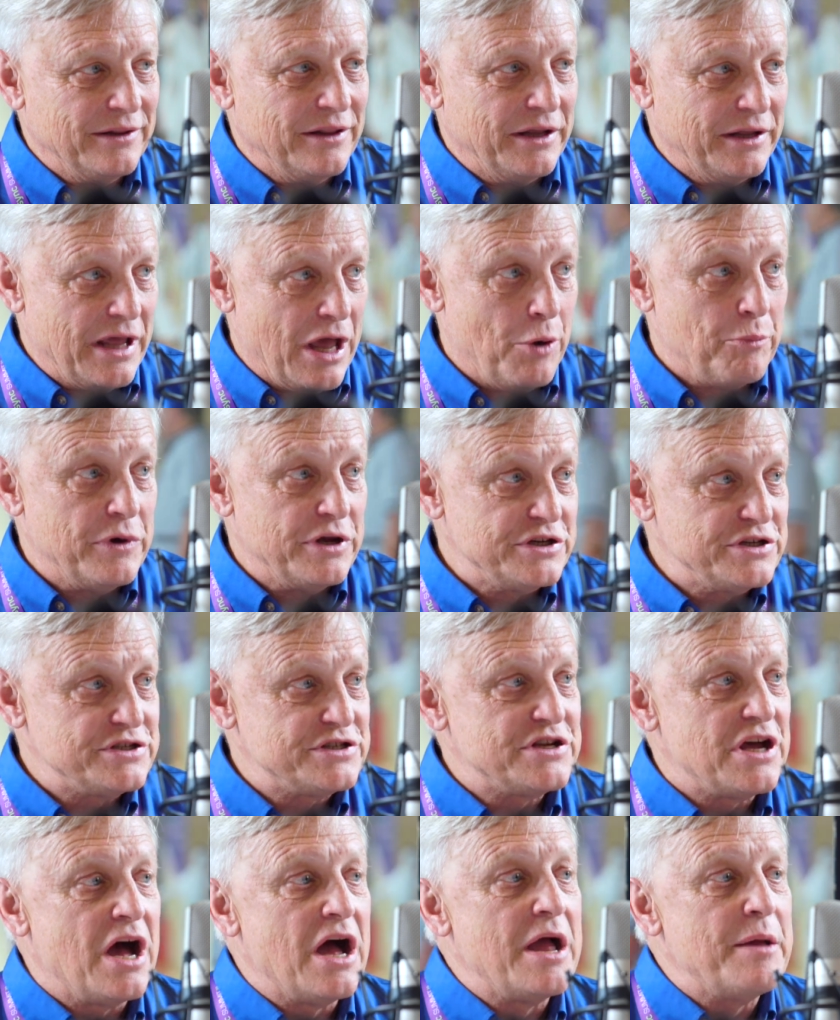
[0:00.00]
Like, how much
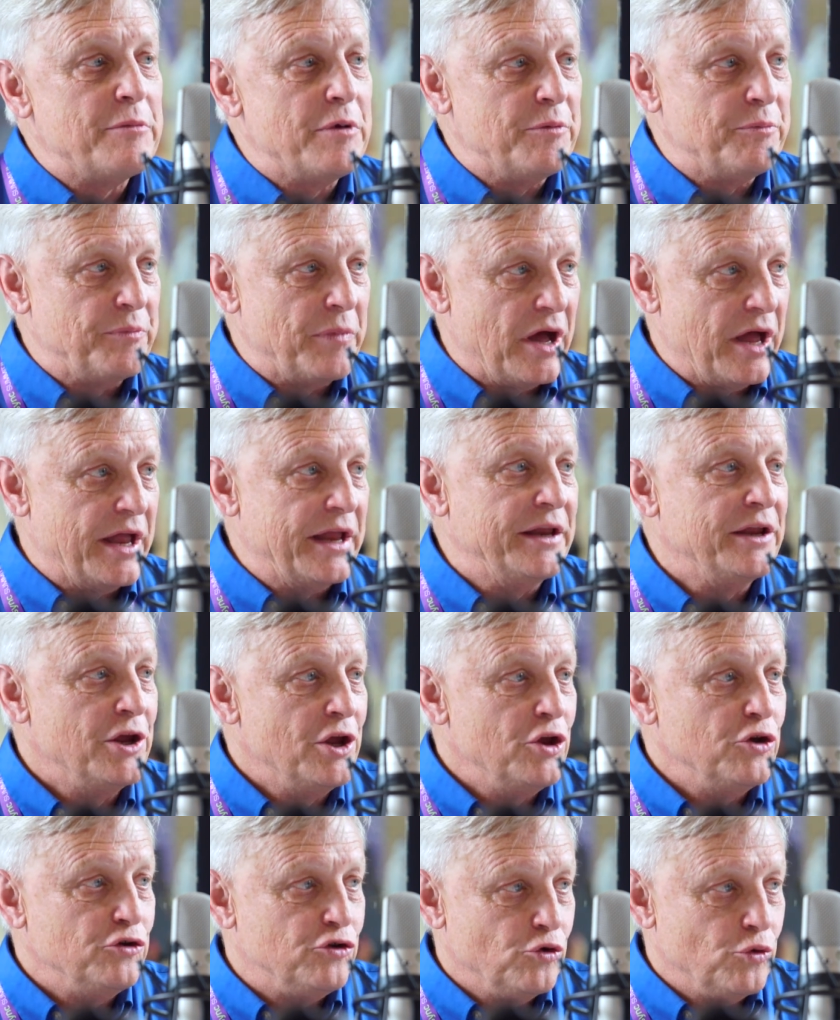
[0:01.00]
time am I
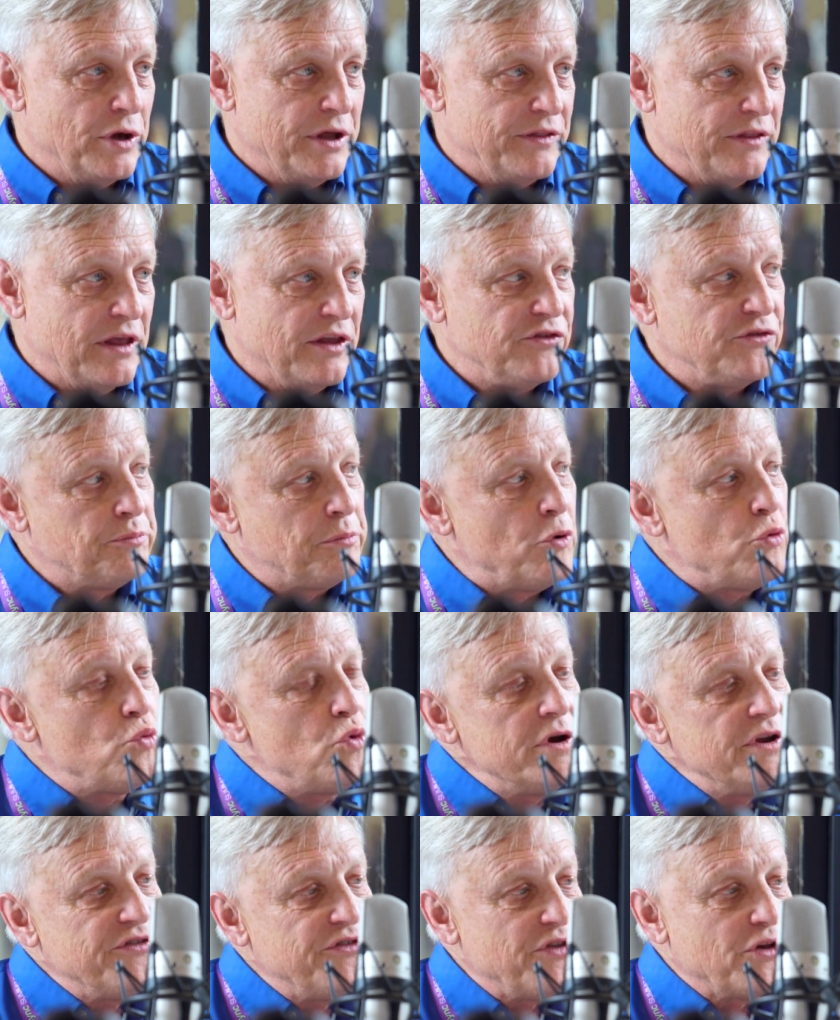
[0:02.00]
doing this? But
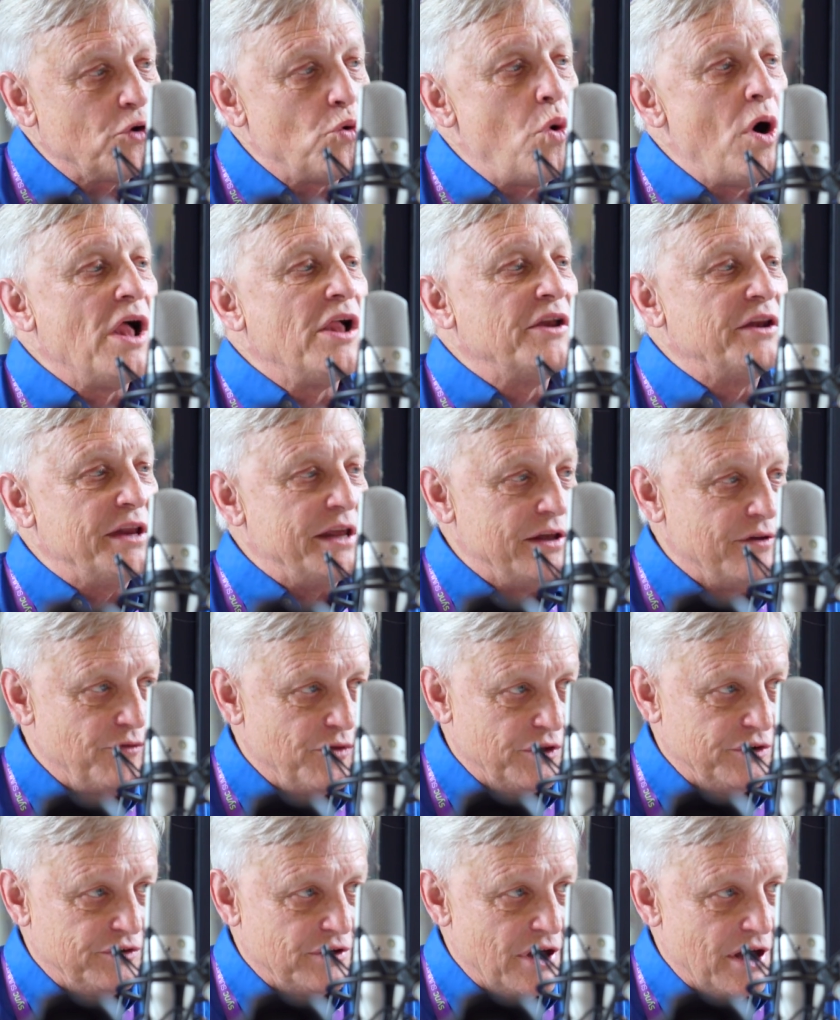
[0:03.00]
what is the quality of
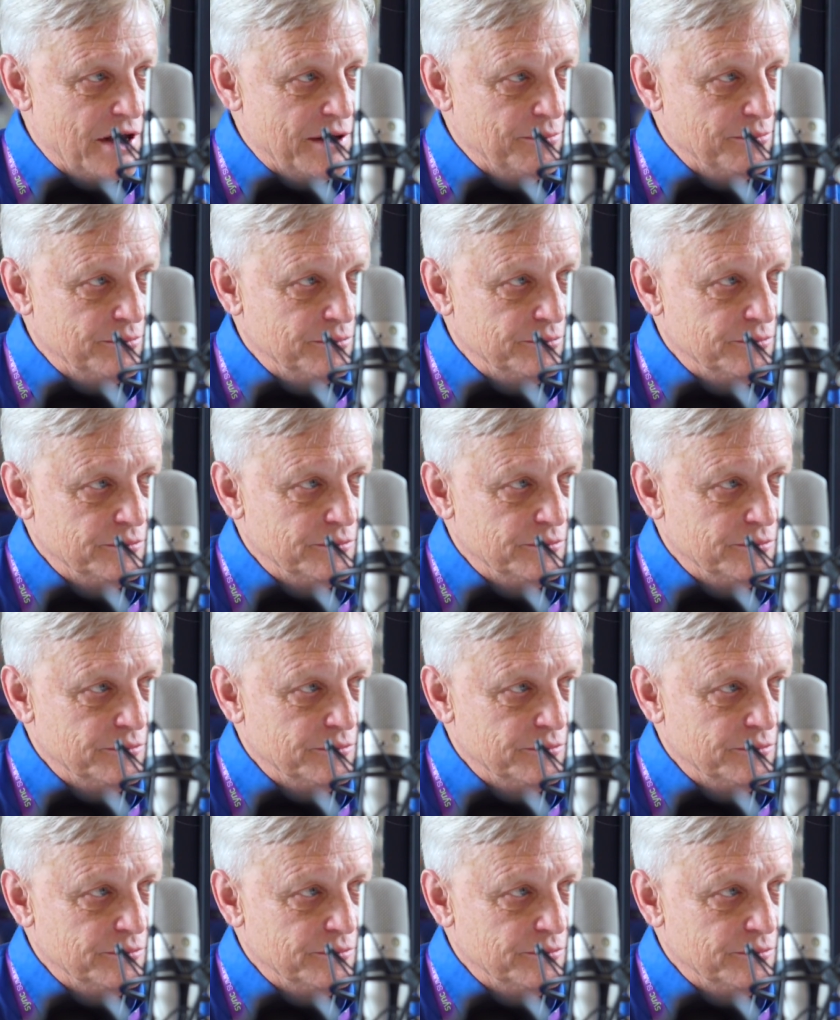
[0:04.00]
the time?